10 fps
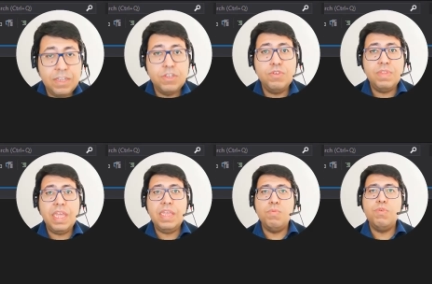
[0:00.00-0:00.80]

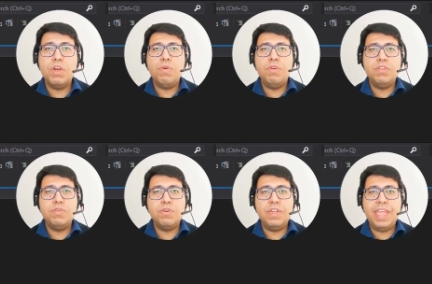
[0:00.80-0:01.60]
Today, we are going to
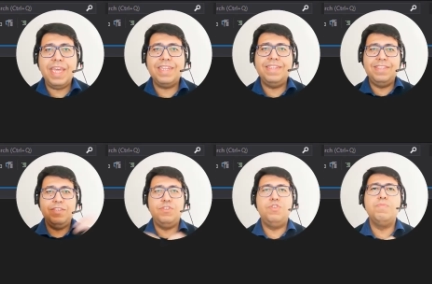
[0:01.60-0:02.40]
connect
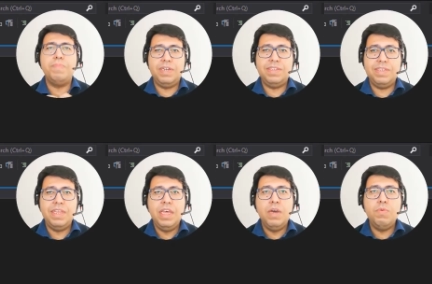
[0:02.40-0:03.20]
these two parts.
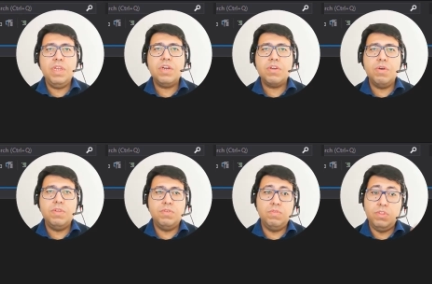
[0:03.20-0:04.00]
We are
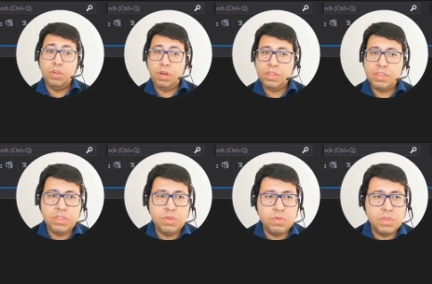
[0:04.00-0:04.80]
going to not
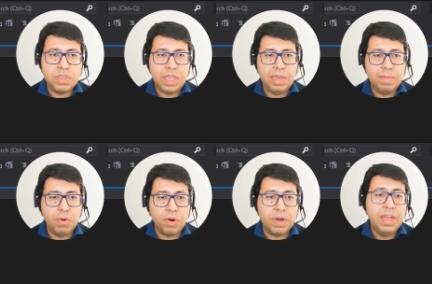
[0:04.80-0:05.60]
use
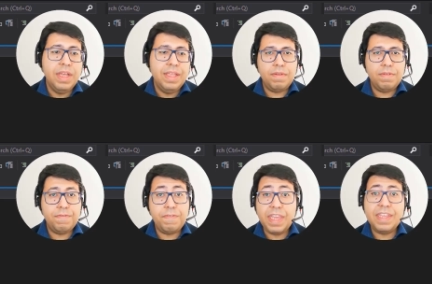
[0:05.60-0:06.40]
anymore
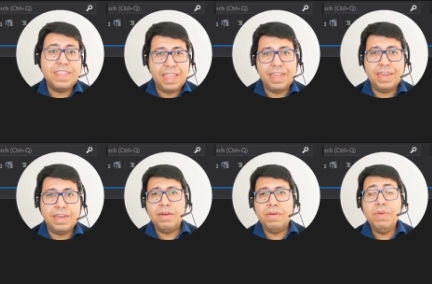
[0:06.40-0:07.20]
fake data.
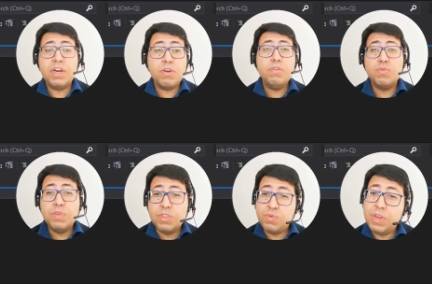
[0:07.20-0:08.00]
We are going to
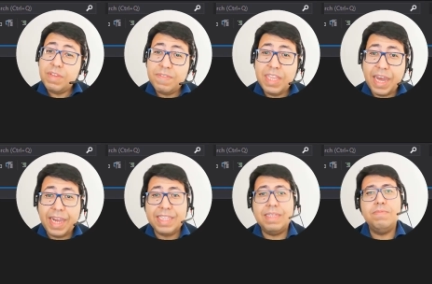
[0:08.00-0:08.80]
retrieve the
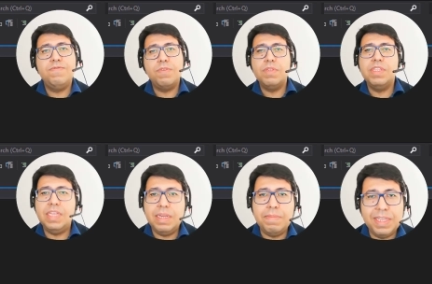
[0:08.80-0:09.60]
items from the
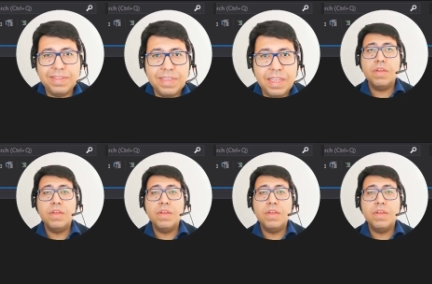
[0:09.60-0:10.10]
database.